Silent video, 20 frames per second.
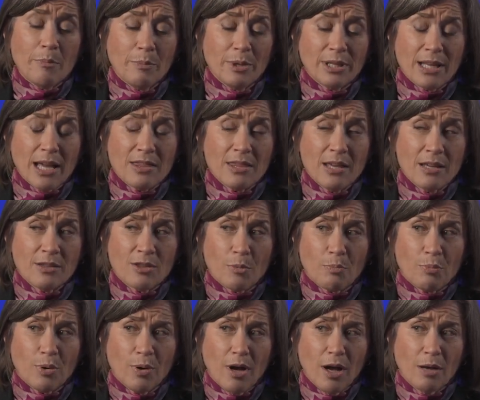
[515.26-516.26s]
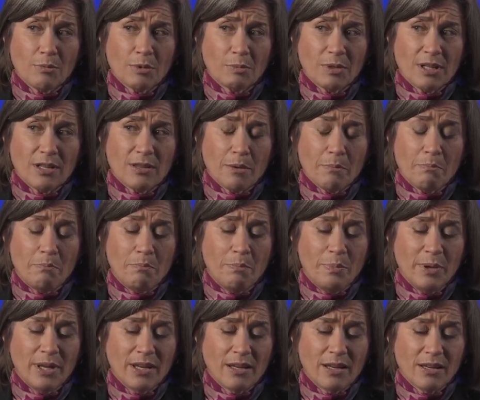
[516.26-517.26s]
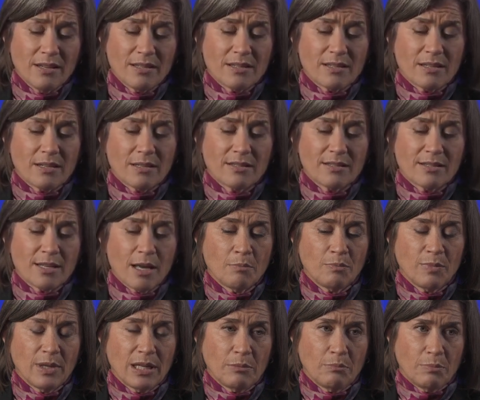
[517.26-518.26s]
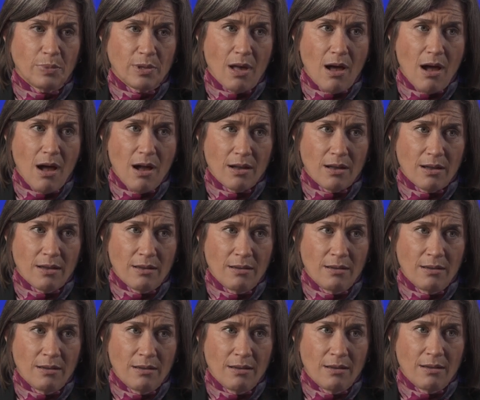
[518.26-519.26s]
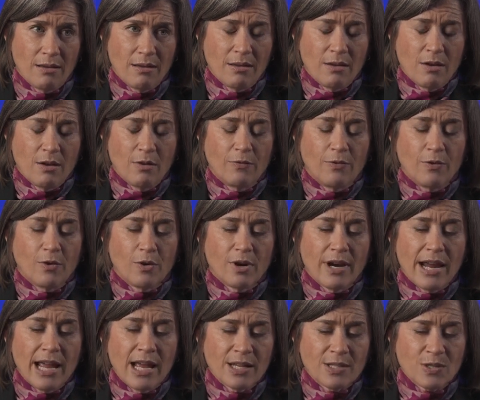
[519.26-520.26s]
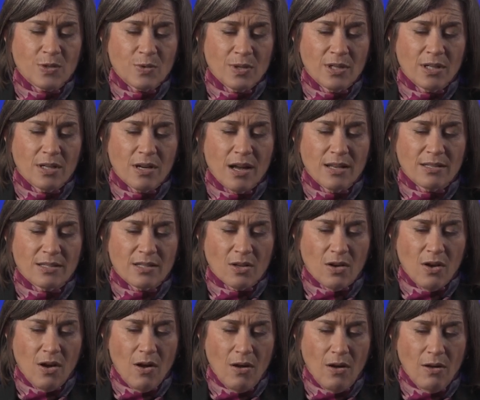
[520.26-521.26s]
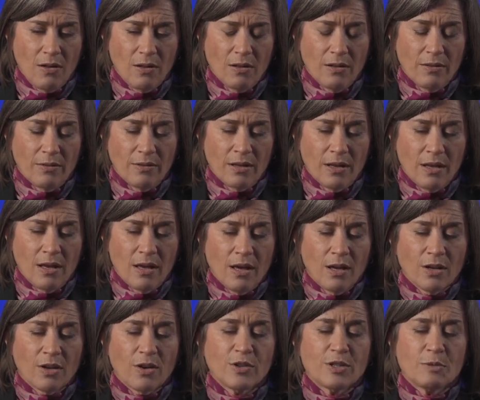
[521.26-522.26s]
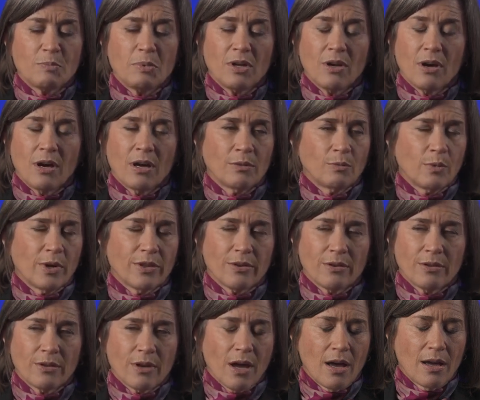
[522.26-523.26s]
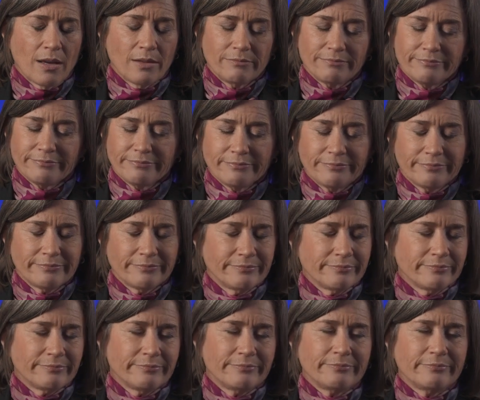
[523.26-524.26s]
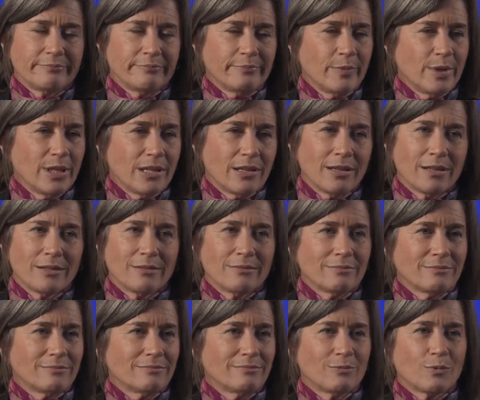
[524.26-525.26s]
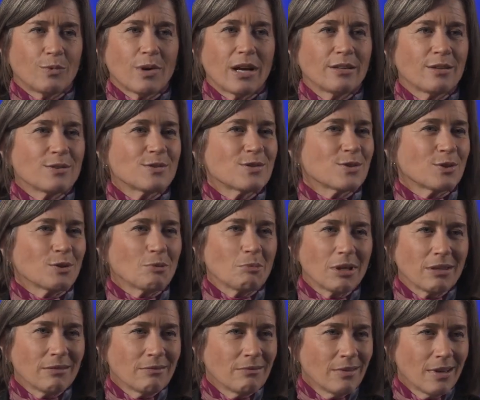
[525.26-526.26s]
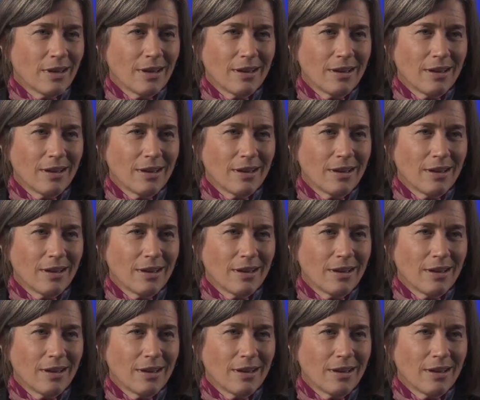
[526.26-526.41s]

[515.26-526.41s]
But I think probably the biggest stumbling block for answering God's call goes beyond whether or not we can write a sermon